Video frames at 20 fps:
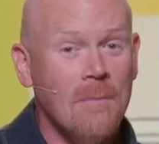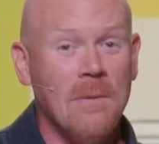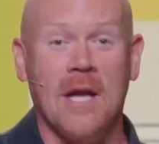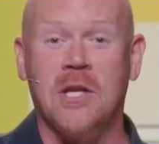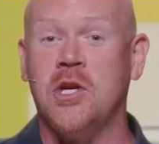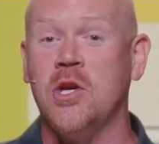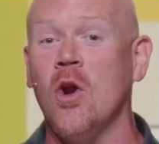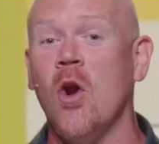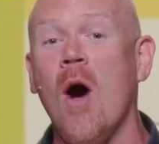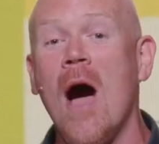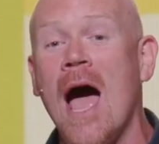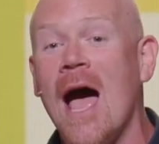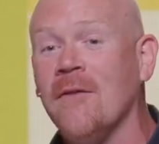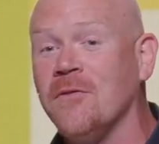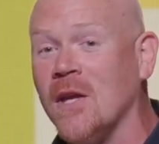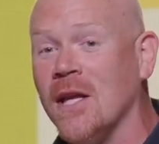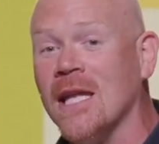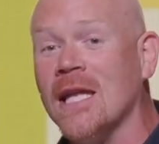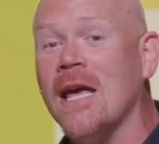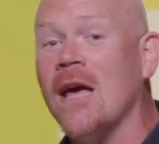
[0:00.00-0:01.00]
That you don't
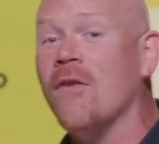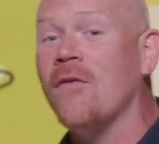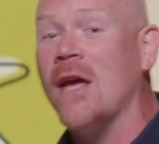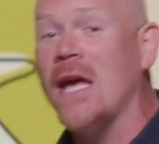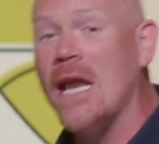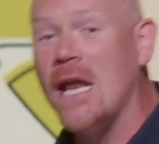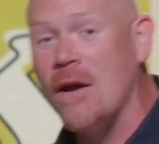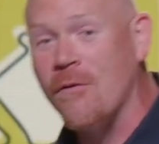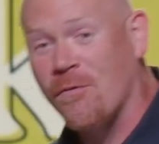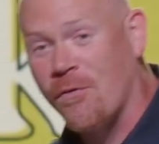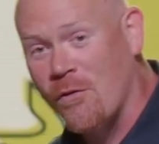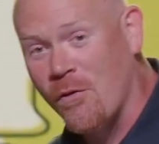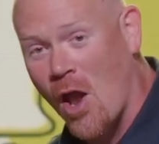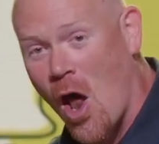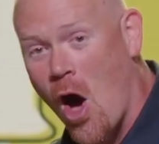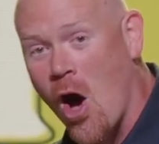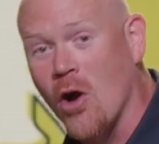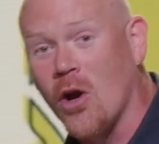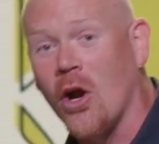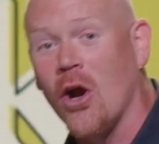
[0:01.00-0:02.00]
have to live any
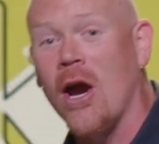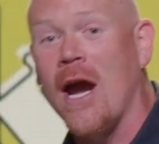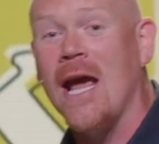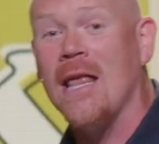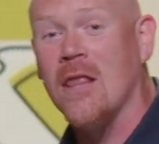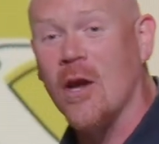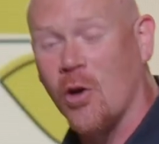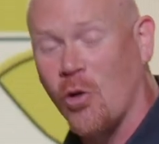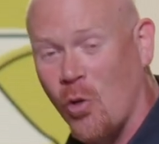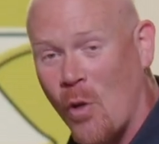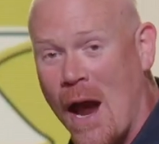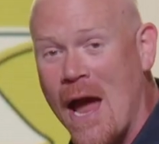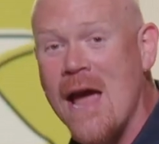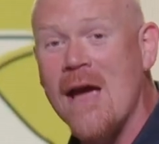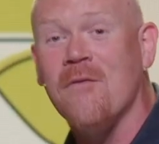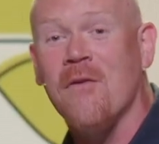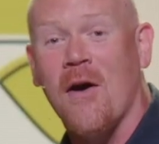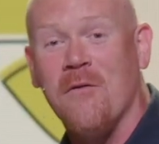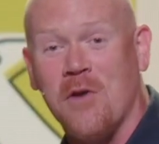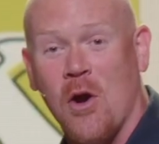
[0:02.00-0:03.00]
longer in the
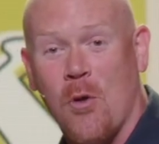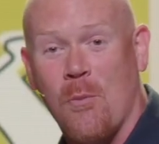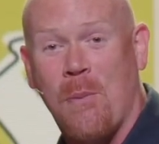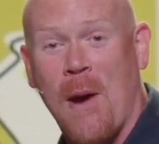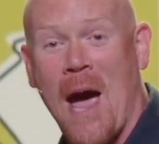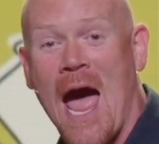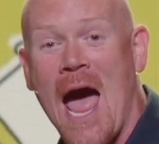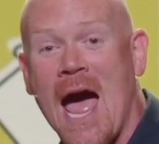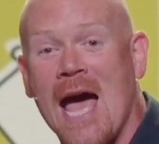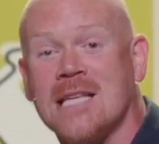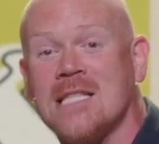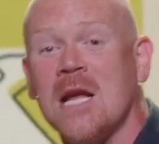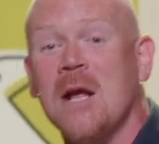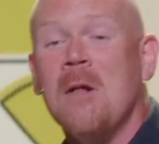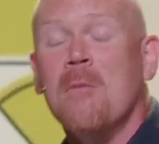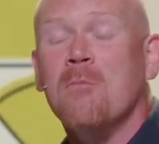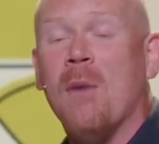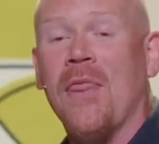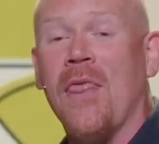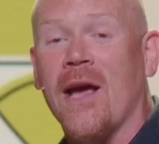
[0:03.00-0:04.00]
grave of your past,
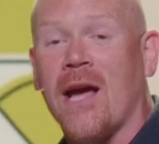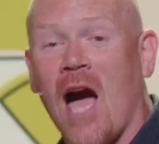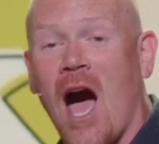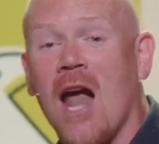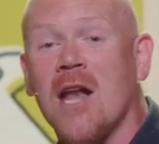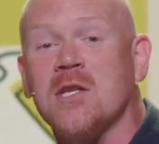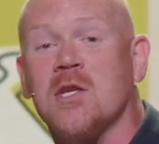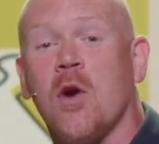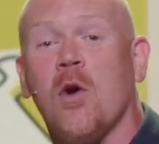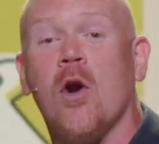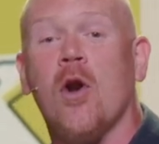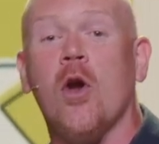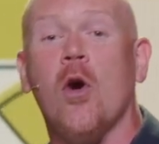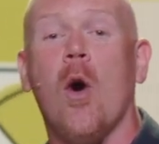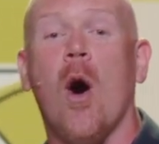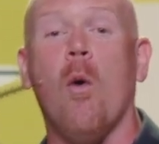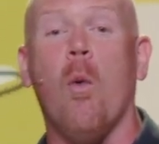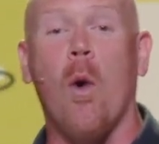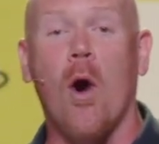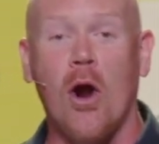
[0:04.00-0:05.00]
but that God is going to
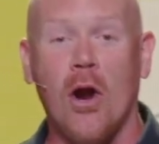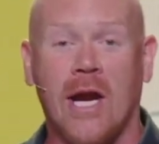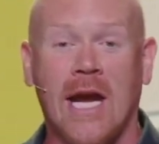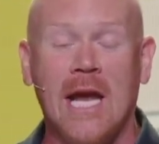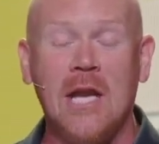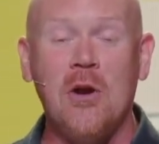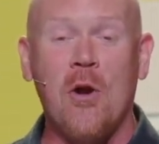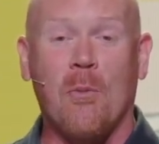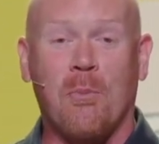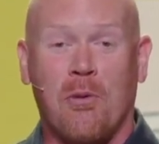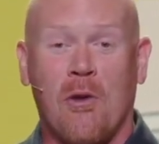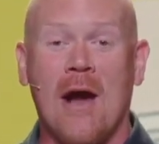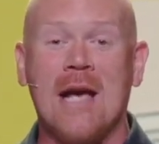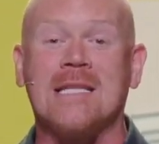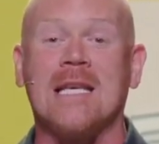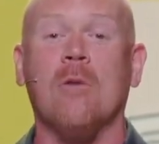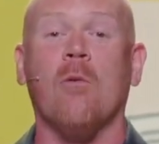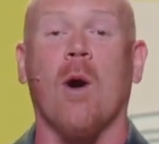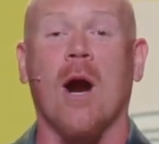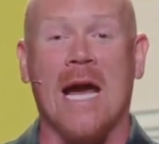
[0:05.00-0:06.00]
do a work in your
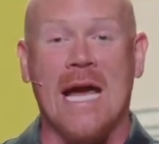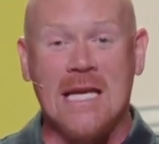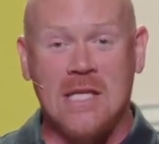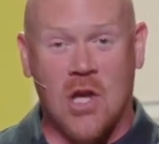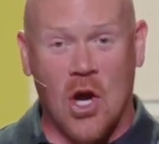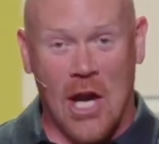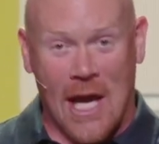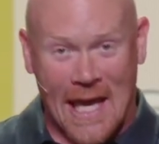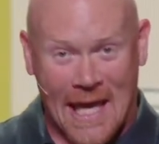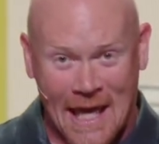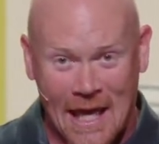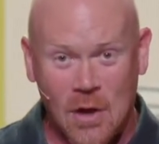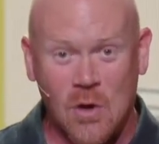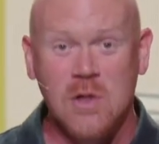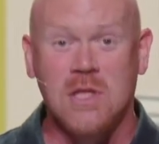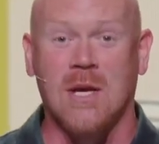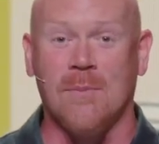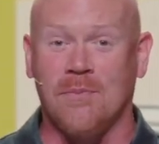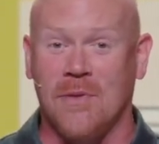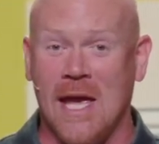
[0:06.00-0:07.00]
present where He's going to
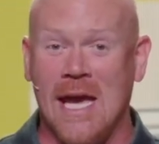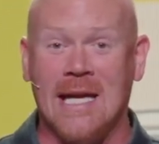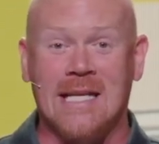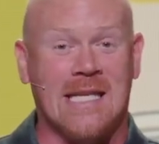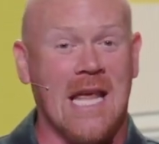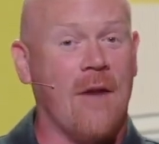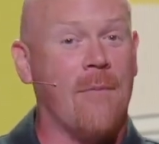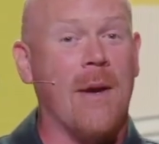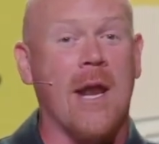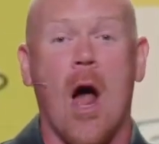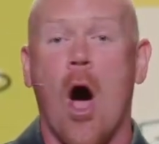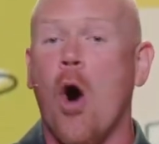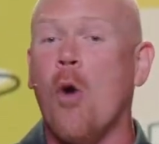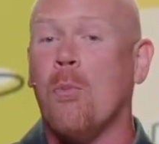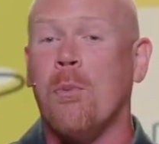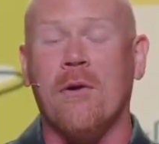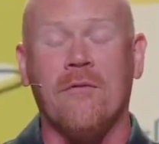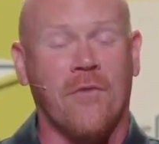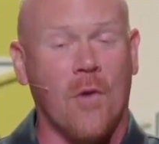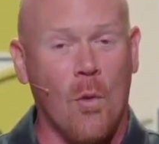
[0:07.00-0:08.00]
heal some things that have been
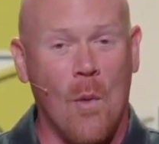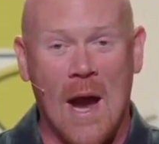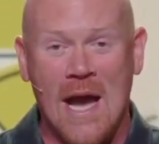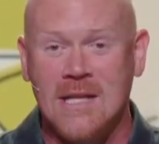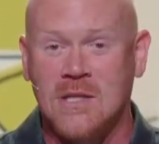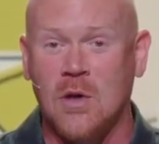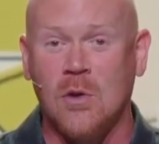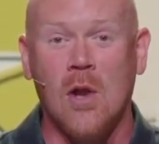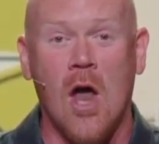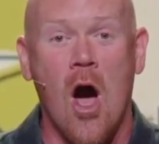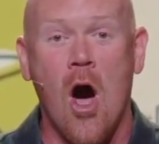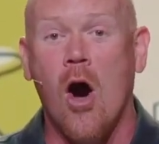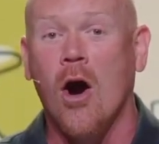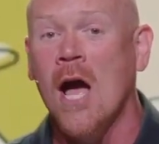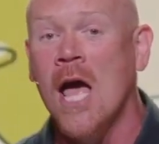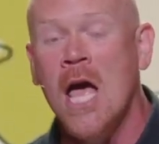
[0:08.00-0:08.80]
open for way too long.